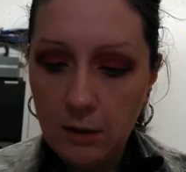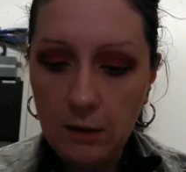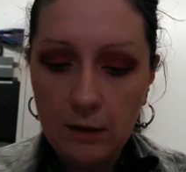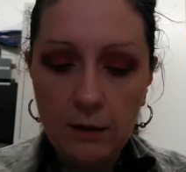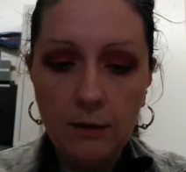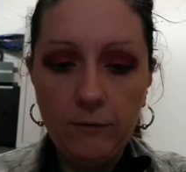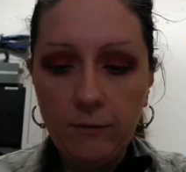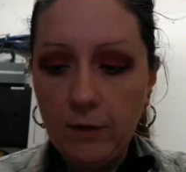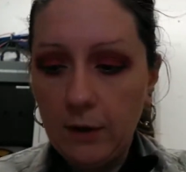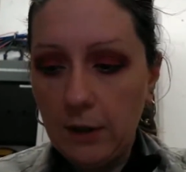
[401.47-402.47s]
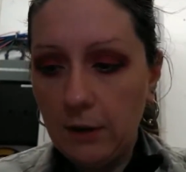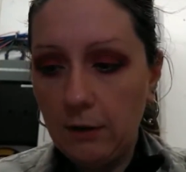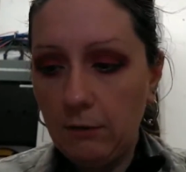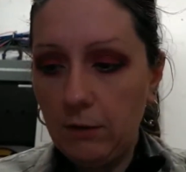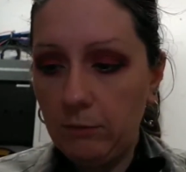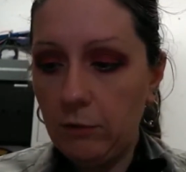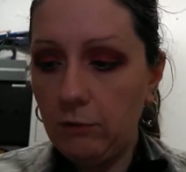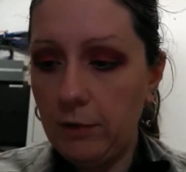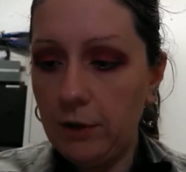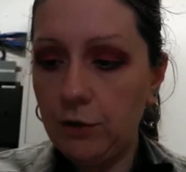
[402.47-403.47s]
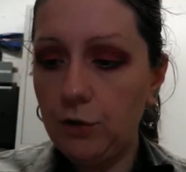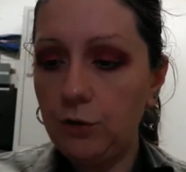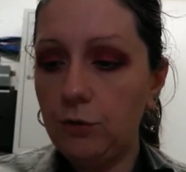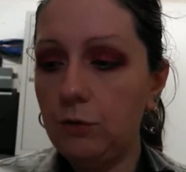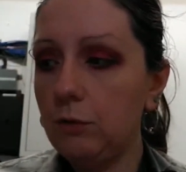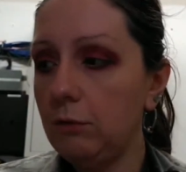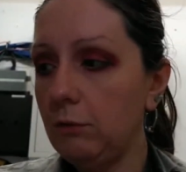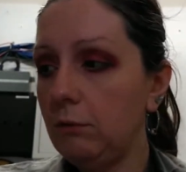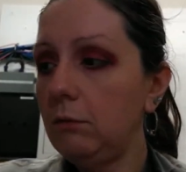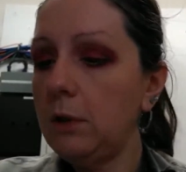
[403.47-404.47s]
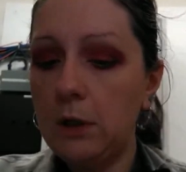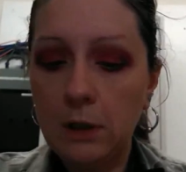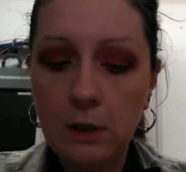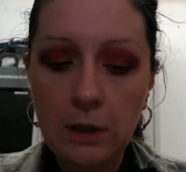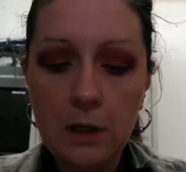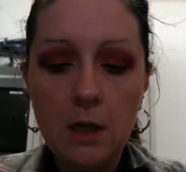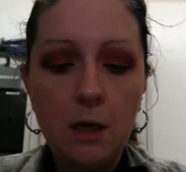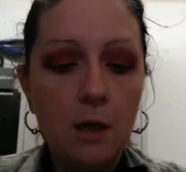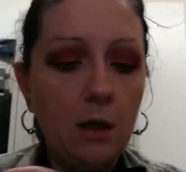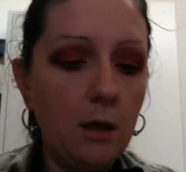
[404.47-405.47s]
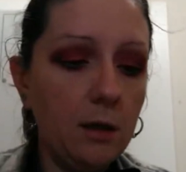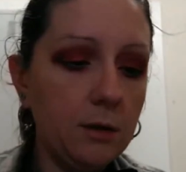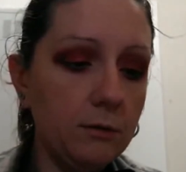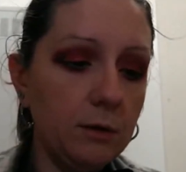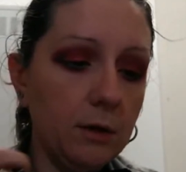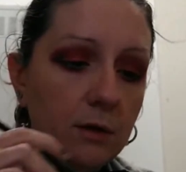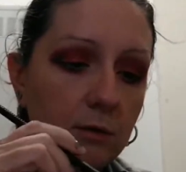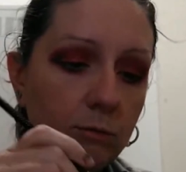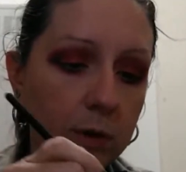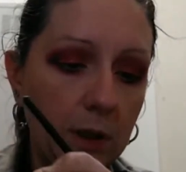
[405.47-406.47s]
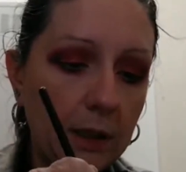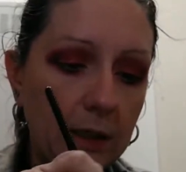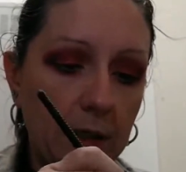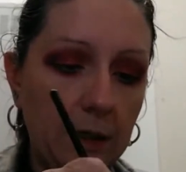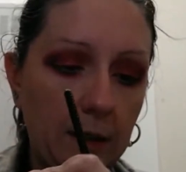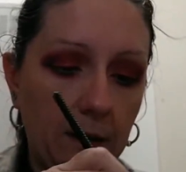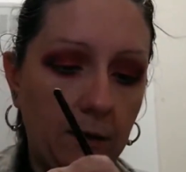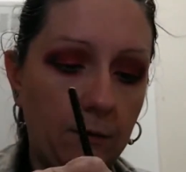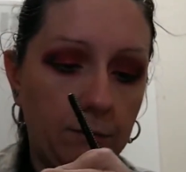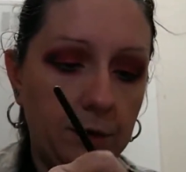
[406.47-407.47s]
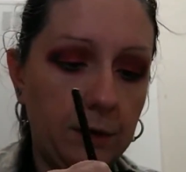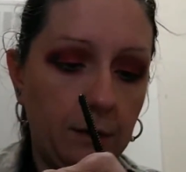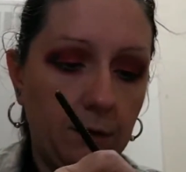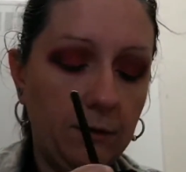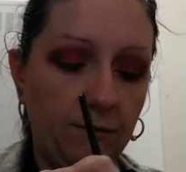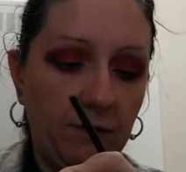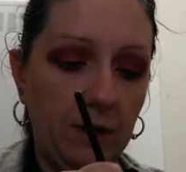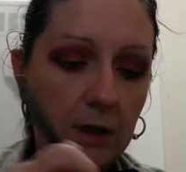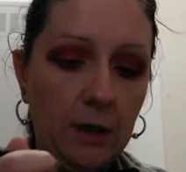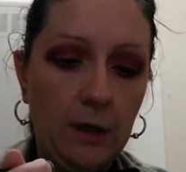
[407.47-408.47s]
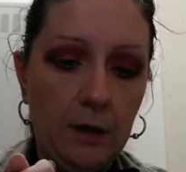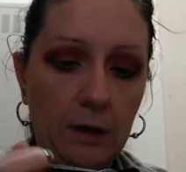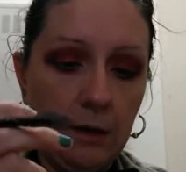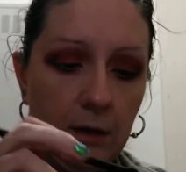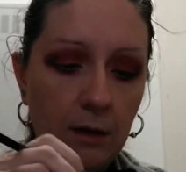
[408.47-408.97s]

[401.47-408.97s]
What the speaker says: And then now I'm going to do a little blending out of the